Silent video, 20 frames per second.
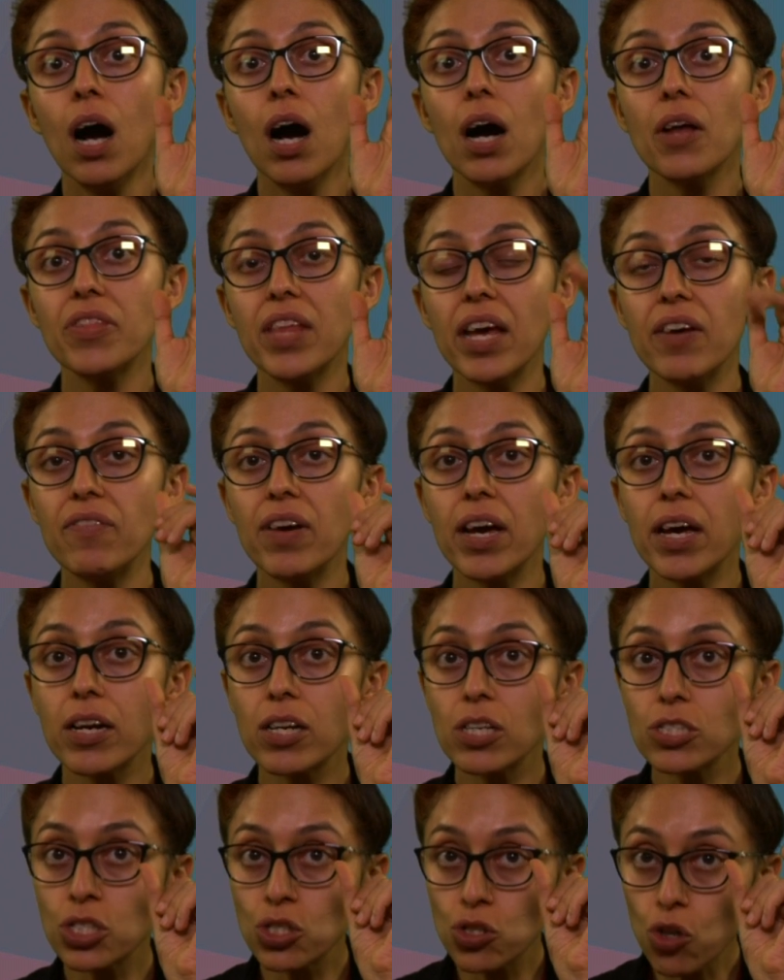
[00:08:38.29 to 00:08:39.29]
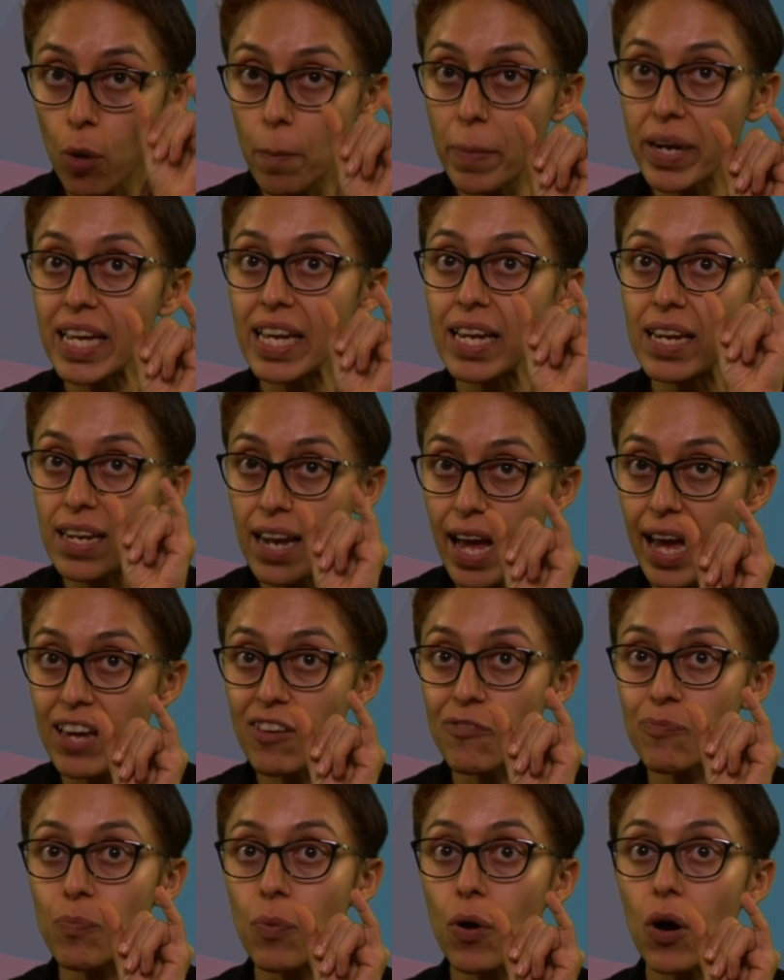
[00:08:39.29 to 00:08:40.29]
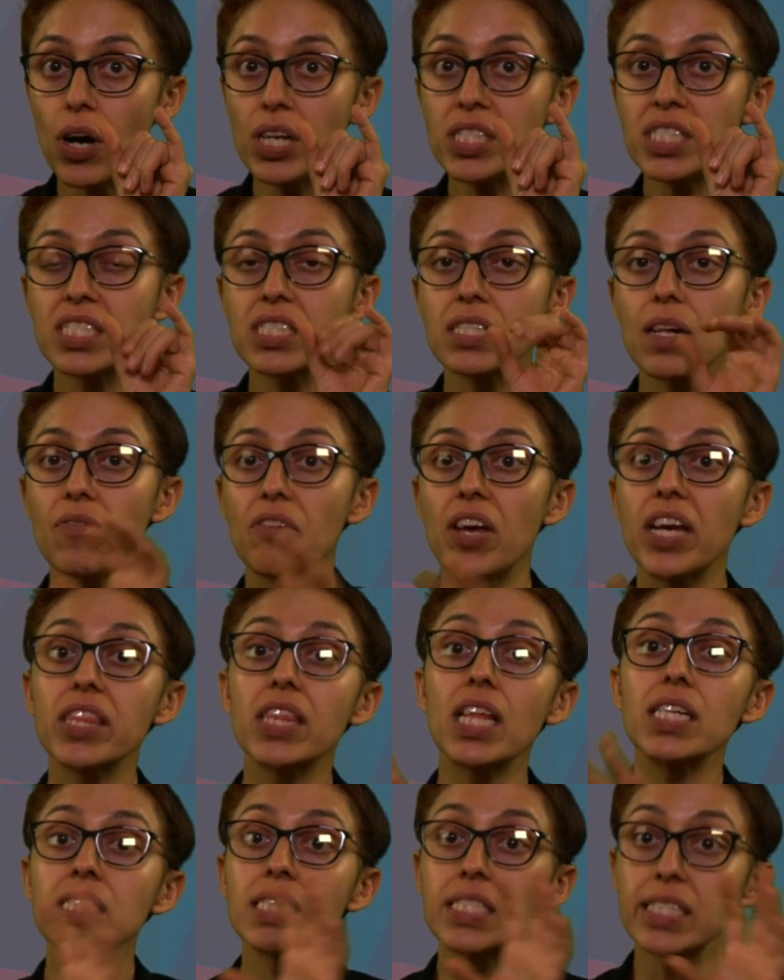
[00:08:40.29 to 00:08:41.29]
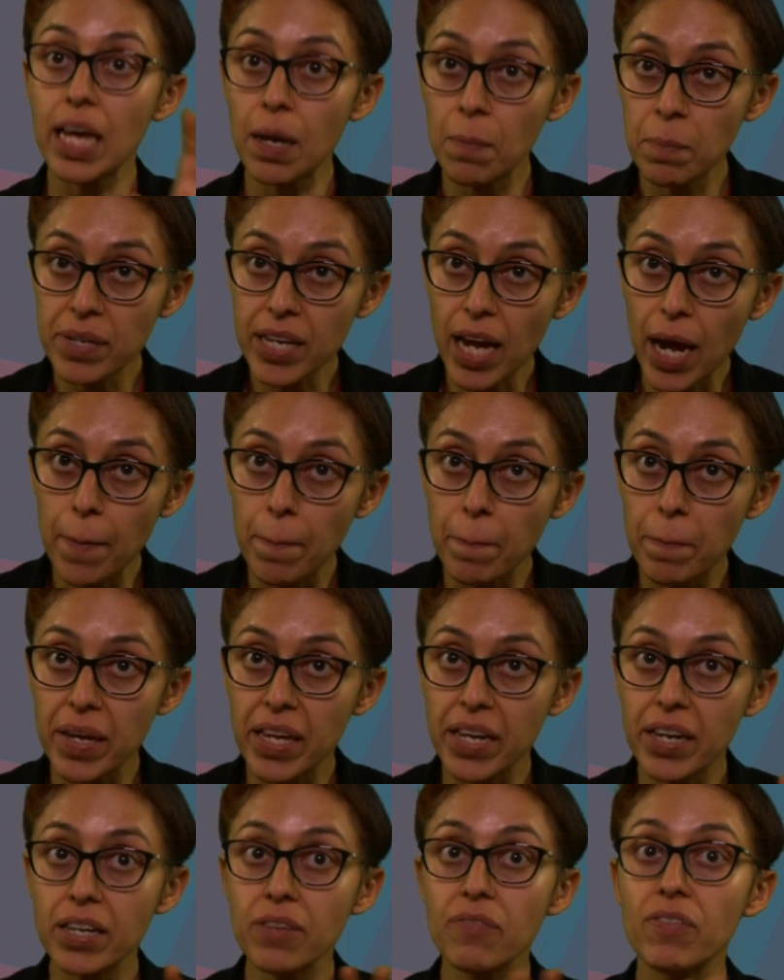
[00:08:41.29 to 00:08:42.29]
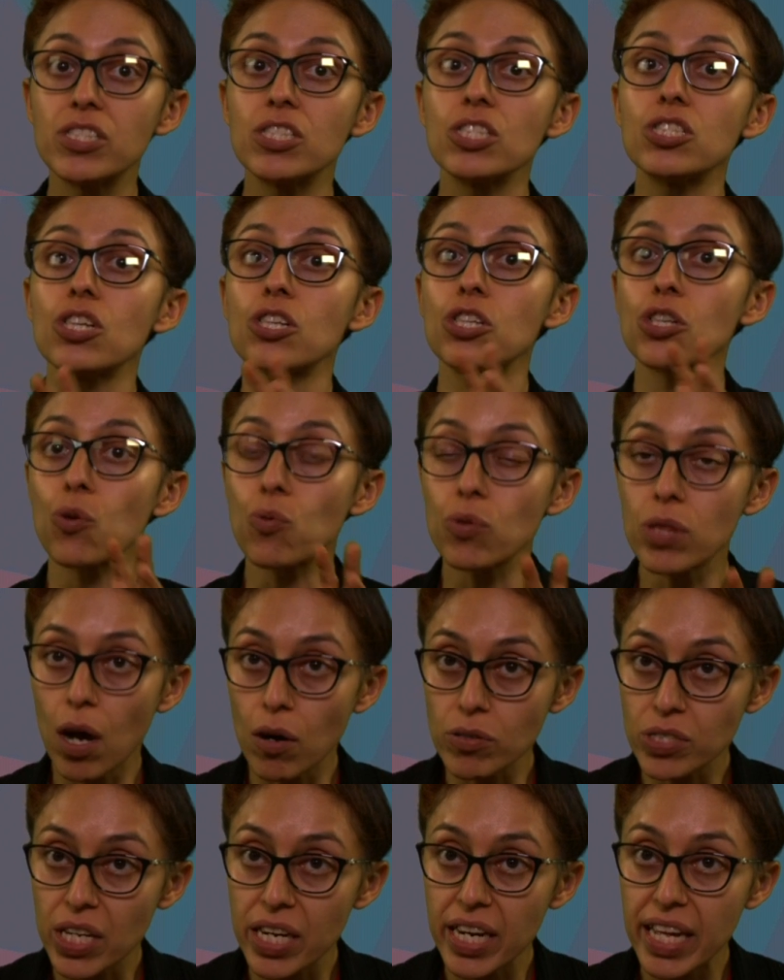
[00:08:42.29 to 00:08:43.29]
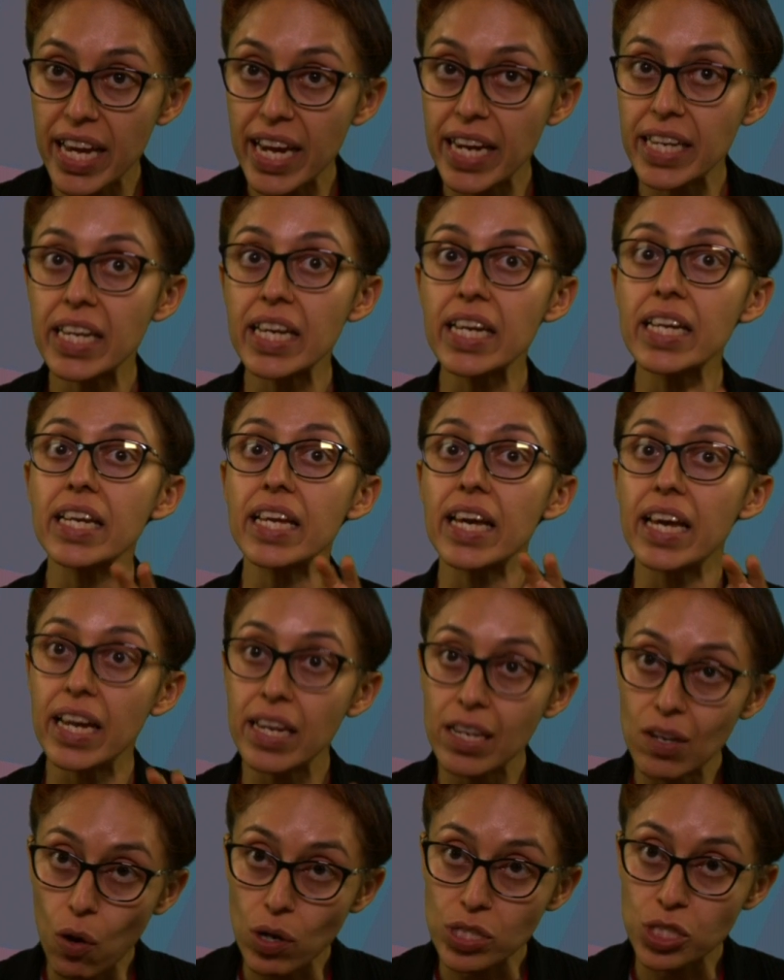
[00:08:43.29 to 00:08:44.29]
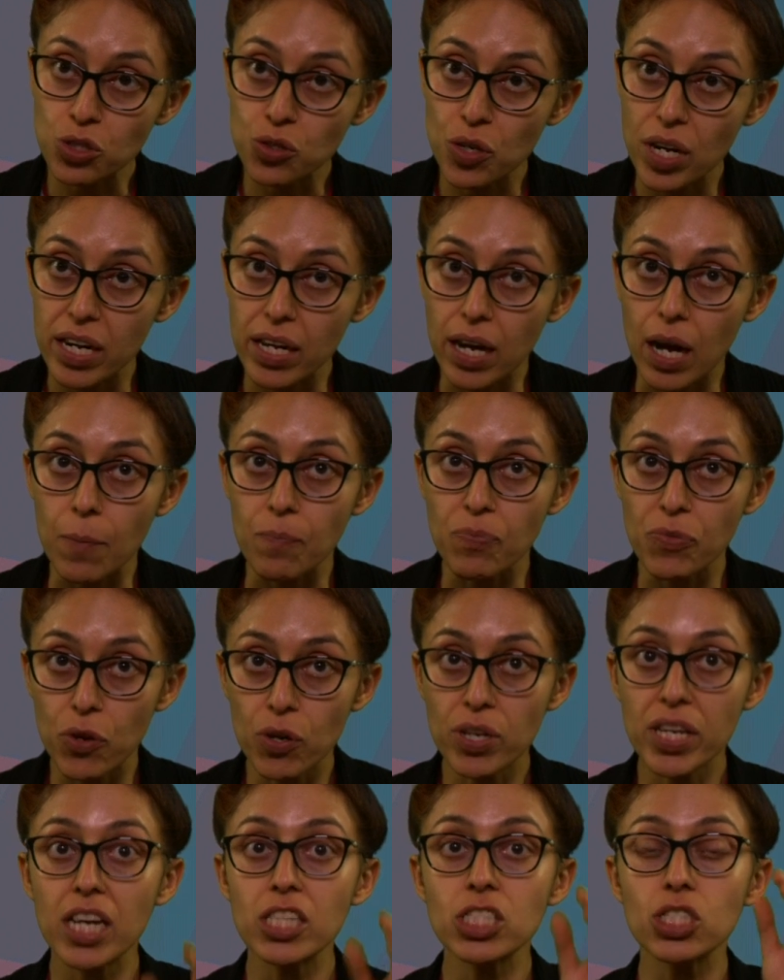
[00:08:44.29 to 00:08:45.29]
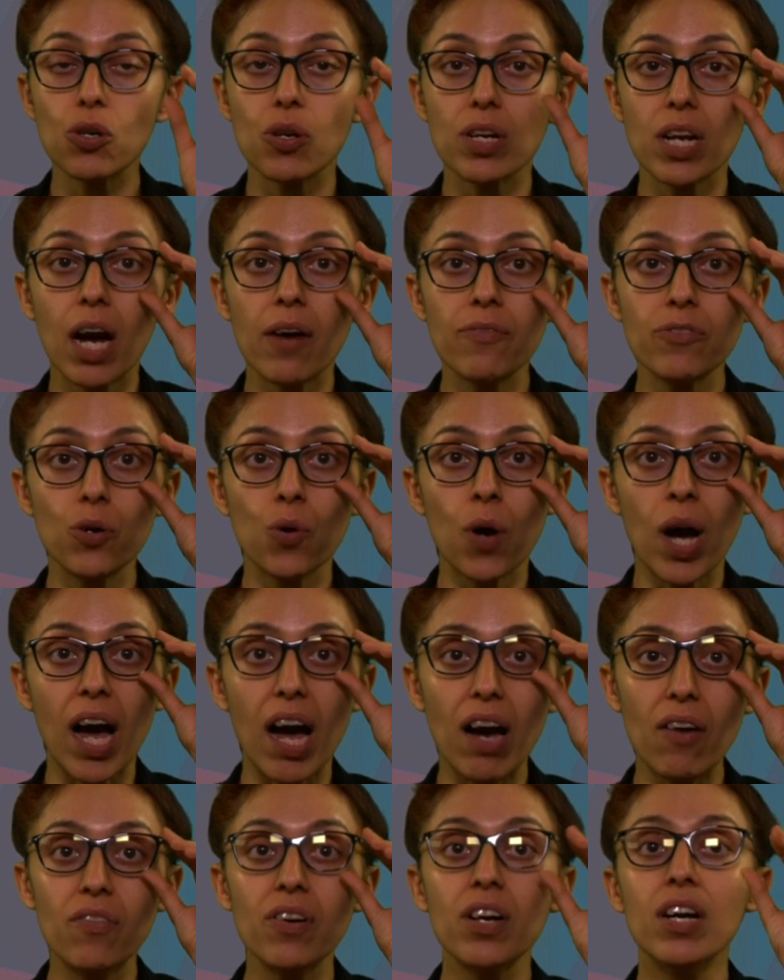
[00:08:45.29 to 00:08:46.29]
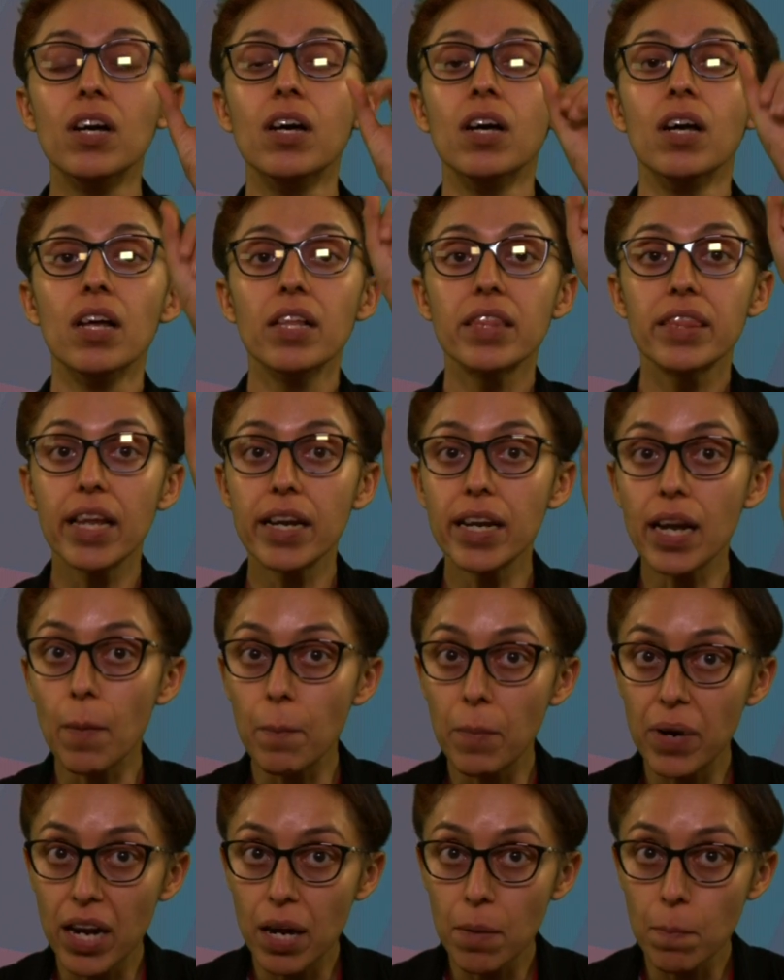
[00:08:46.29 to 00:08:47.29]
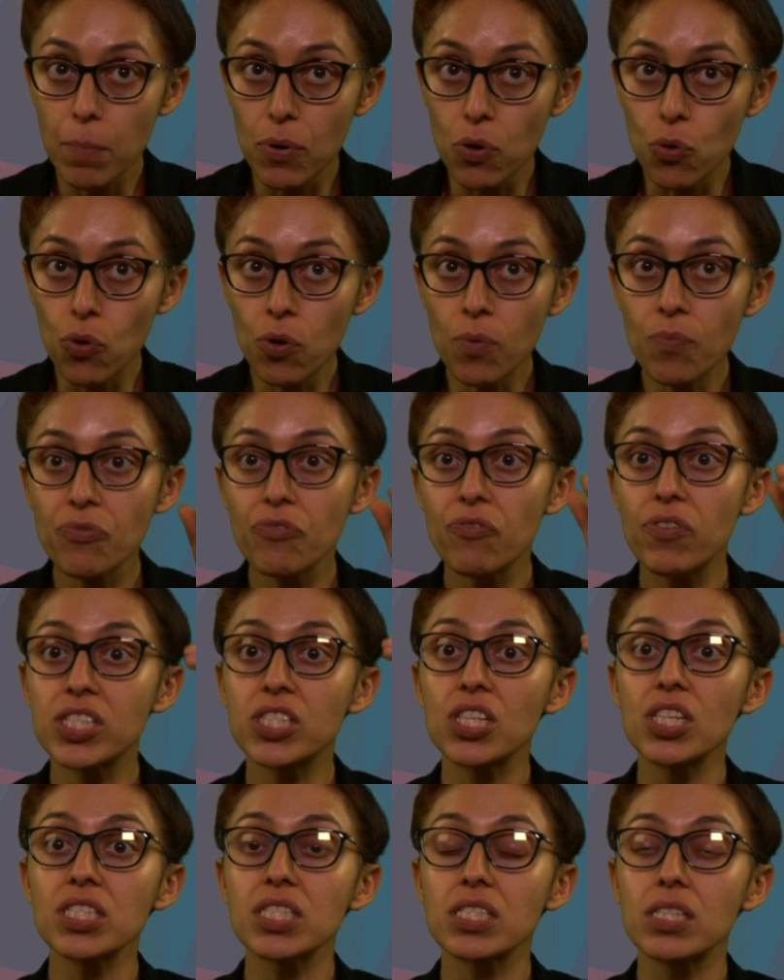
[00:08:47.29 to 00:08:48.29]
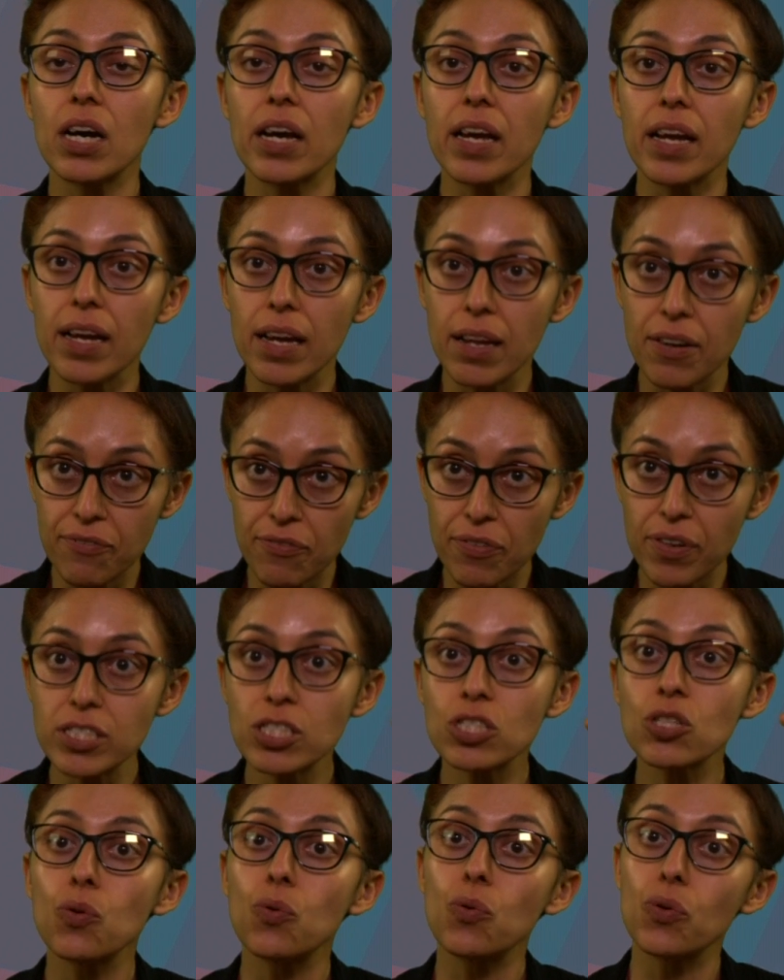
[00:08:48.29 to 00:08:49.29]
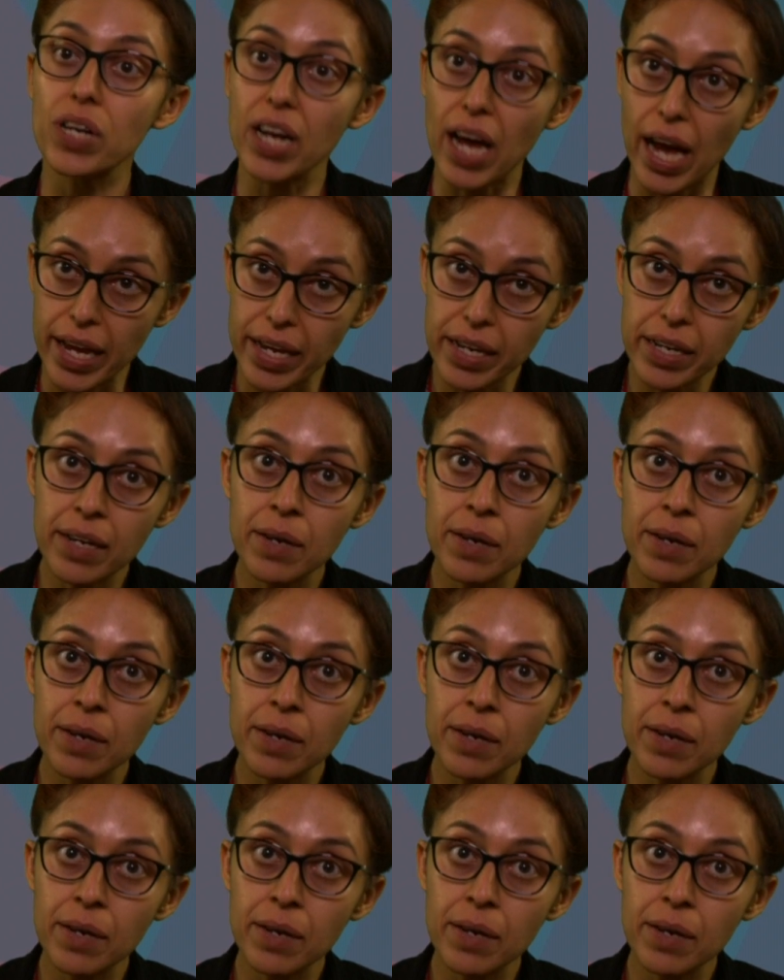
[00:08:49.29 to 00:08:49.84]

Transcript: There were so many live births in the same time period, which is in 2018 in Australia. Okay, so now you have the number in blue, which is the infants who died,